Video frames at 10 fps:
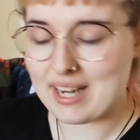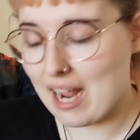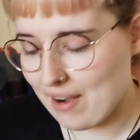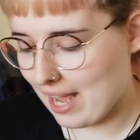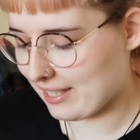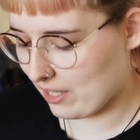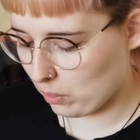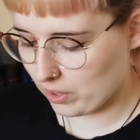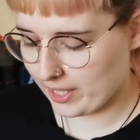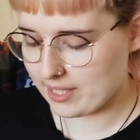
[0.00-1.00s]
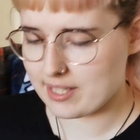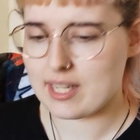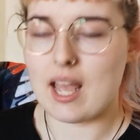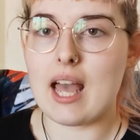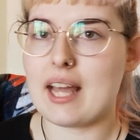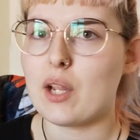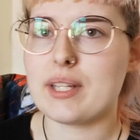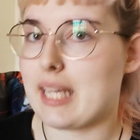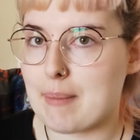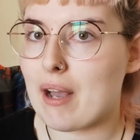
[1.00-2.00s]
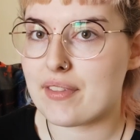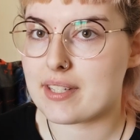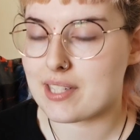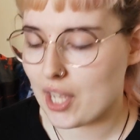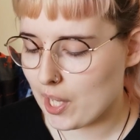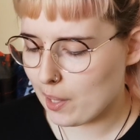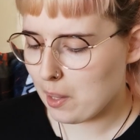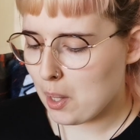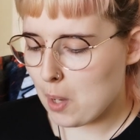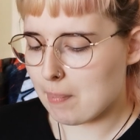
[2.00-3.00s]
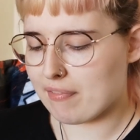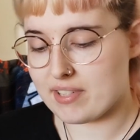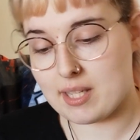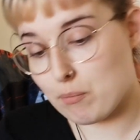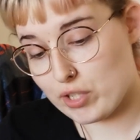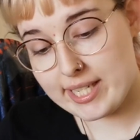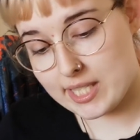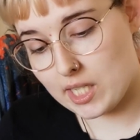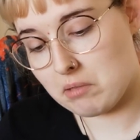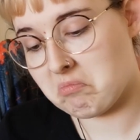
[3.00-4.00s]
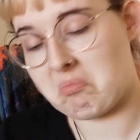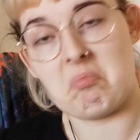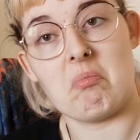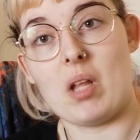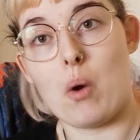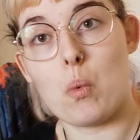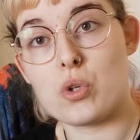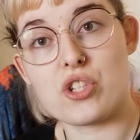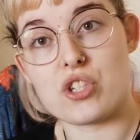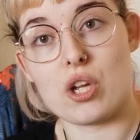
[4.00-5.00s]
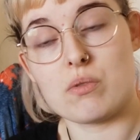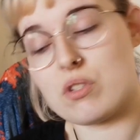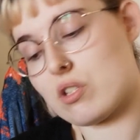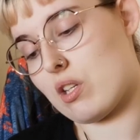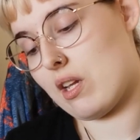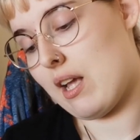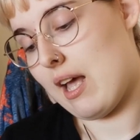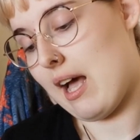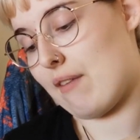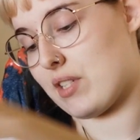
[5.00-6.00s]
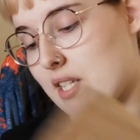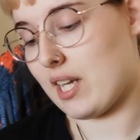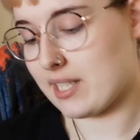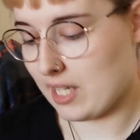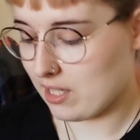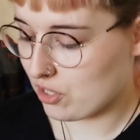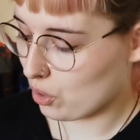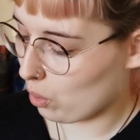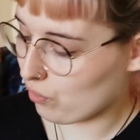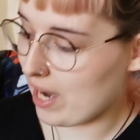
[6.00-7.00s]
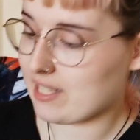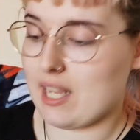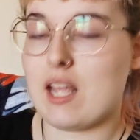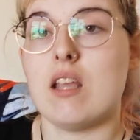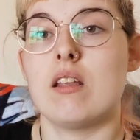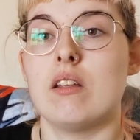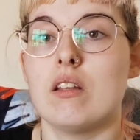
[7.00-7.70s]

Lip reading: I read Ariadne in August, and it only came out this year, but for some reason, Waterstones have decided to already